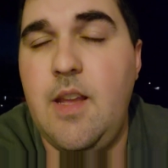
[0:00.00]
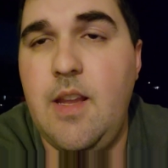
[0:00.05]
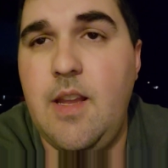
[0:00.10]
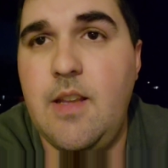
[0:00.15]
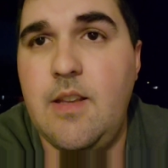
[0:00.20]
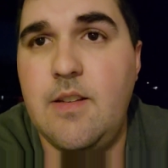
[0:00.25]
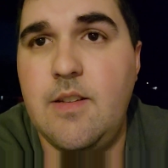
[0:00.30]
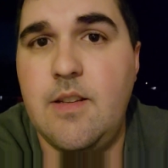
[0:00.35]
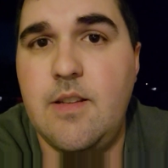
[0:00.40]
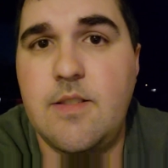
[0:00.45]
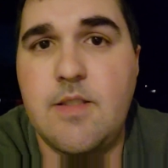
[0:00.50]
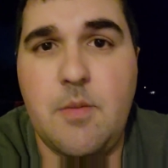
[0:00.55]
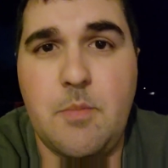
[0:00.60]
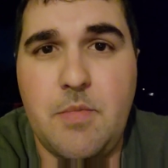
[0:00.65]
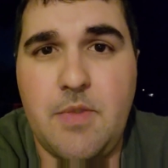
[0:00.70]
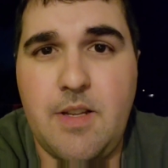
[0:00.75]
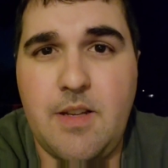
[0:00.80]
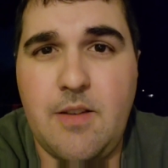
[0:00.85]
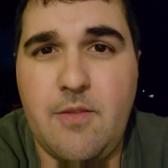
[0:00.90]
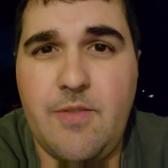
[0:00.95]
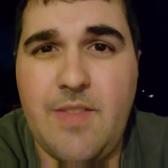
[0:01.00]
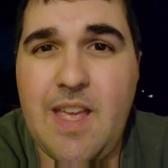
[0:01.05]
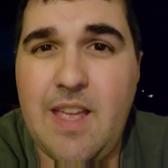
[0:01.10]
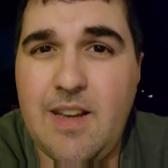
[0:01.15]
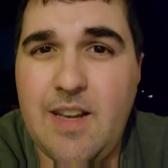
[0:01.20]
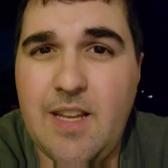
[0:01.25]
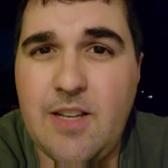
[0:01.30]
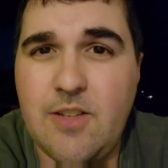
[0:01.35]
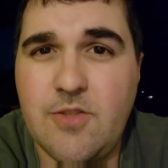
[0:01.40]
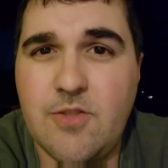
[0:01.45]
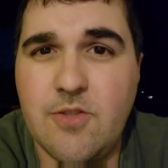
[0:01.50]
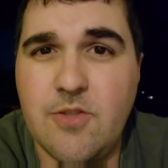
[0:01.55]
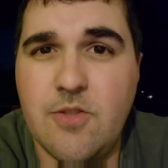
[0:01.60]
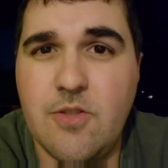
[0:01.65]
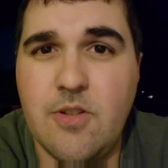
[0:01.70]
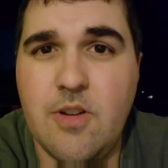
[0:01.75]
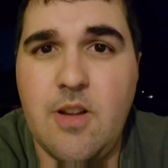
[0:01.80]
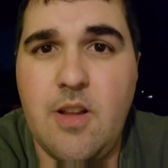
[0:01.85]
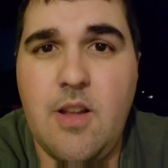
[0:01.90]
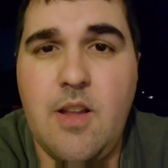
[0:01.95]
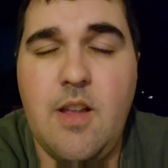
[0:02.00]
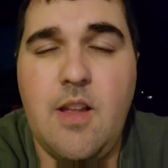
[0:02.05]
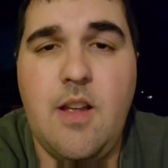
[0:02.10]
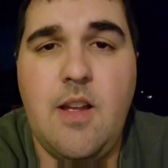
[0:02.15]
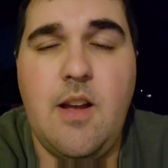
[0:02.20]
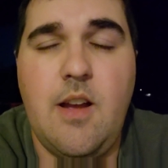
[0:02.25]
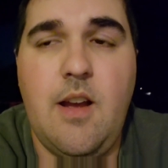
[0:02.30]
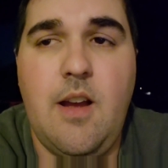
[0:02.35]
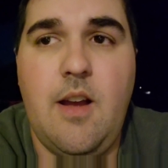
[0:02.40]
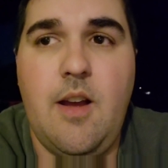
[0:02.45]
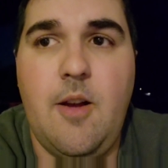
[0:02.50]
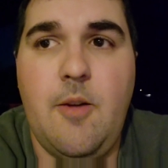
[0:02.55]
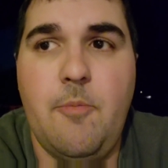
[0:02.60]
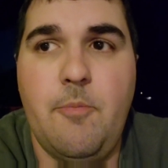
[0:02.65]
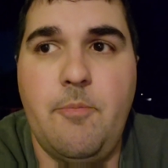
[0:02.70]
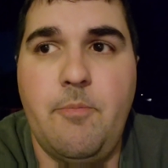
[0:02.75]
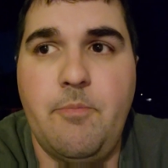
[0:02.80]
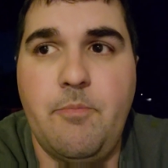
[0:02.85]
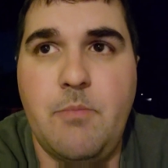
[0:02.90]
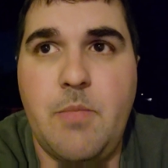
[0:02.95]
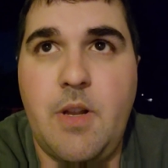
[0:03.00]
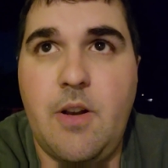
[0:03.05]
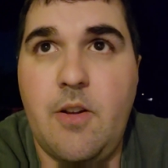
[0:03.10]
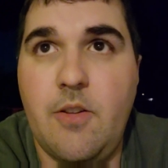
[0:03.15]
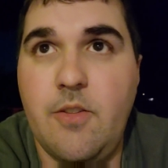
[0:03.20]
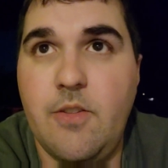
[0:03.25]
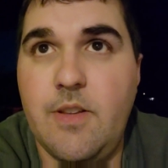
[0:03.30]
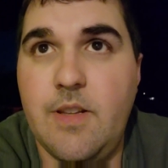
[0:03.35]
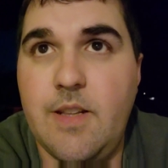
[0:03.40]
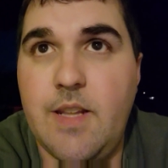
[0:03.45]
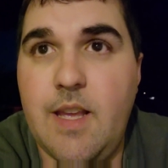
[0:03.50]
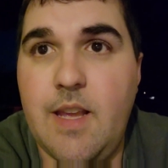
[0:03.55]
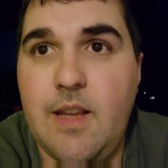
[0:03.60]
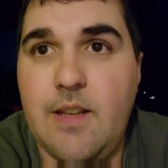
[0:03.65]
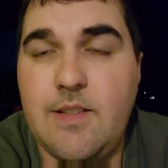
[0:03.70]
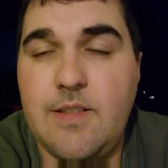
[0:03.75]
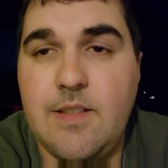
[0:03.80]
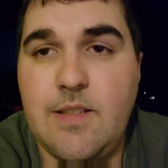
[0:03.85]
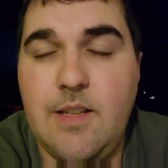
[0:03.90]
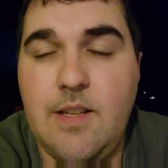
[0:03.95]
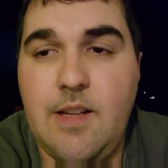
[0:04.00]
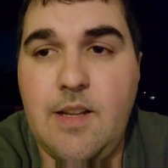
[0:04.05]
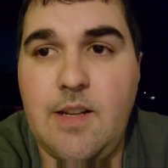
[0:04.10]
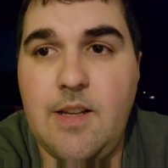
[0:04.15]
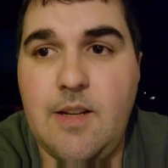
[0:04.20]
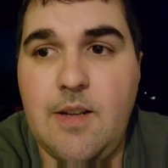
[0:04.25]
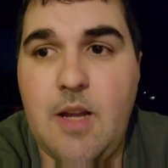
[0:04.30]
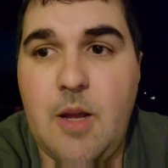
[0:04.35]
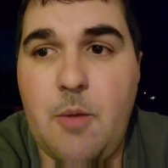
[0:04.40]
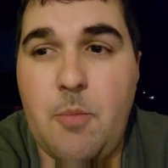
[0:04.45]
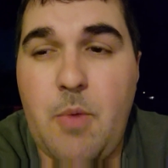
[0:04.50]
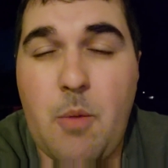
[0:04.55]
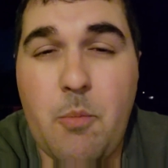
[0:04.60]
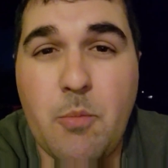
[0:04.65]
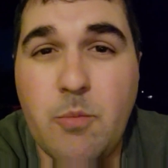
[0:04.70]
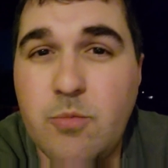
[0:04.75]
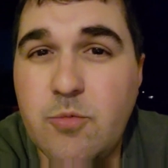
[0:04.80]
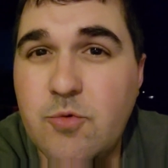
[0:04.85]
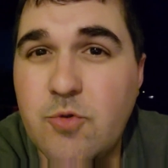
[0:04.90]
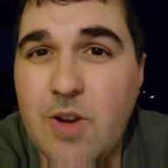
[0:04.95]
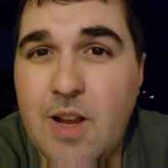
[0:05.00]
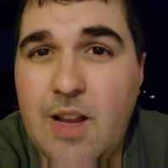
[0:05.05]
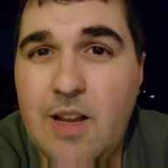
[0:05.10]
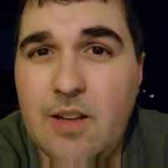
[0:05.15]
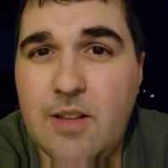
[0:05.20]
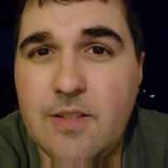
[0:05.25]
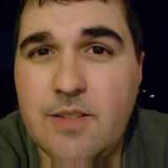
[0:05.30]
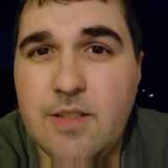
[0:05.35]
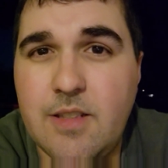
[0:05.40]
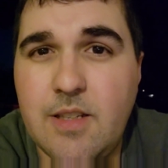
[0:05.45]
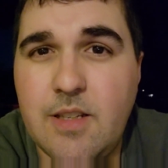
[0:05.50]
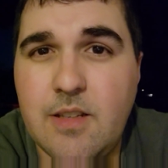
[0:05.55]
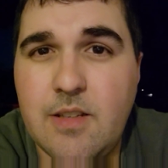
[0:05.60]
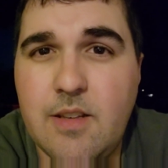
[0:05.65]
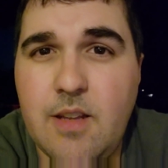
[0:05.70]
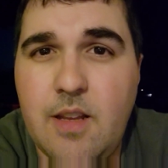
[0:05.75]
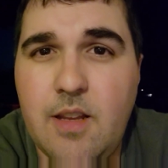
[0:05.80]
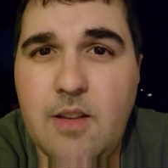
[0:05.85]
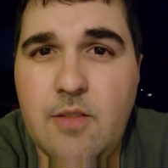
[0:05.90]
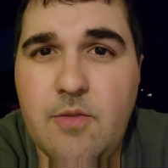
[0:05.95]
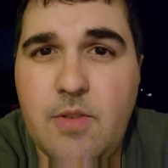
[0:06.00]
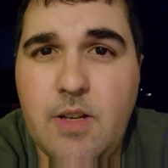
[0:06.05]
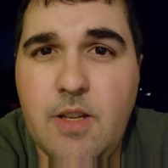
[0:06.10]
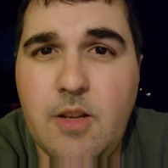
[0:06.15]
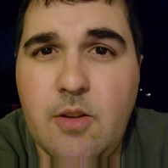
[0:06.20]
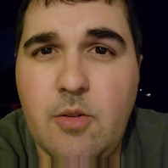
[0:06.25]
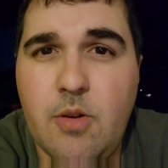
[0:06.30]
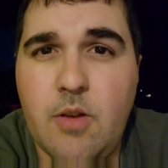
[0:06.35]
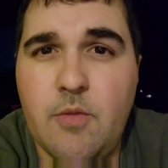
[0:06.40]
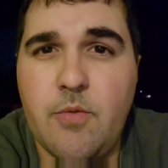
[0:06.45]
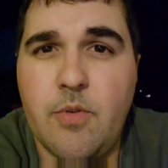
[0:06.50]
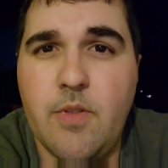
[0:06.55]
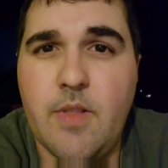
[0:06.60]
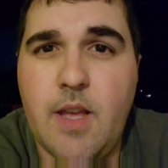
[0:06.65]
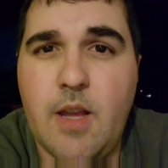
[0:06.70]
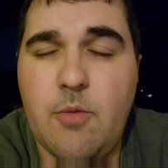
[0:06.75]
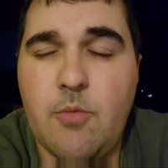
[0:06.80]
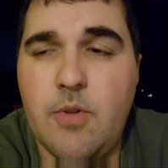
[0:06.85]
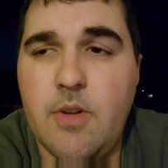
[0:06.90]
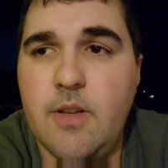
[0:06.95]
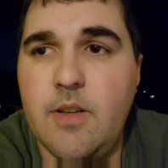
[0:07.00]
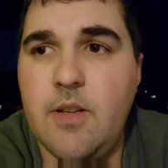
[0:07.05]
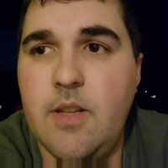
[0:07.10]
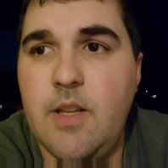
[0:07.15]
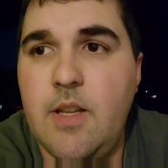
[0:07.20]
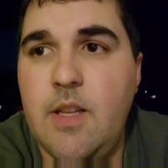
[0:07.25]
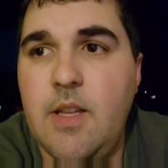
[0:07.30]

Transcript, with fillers: and uh, something of that nature. Um, but other than that, uh, I'm, I'm, trying to get a video up for that one.